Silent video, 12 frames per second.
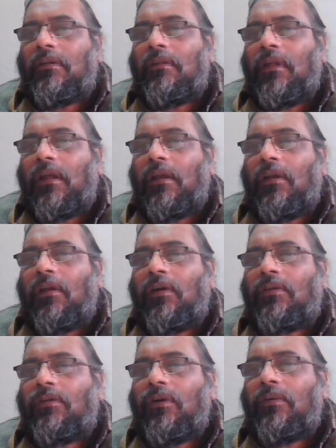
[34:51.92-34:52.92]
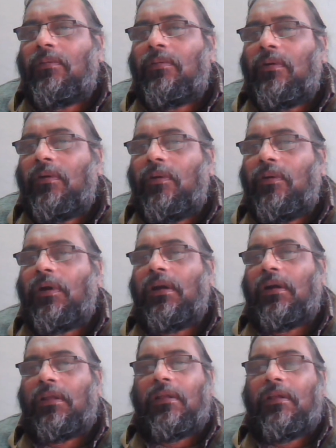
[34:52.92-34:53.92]
the loss of
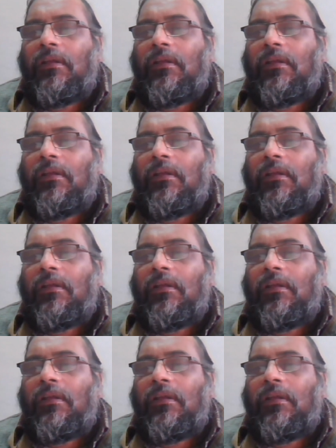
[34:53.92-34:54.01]
locality.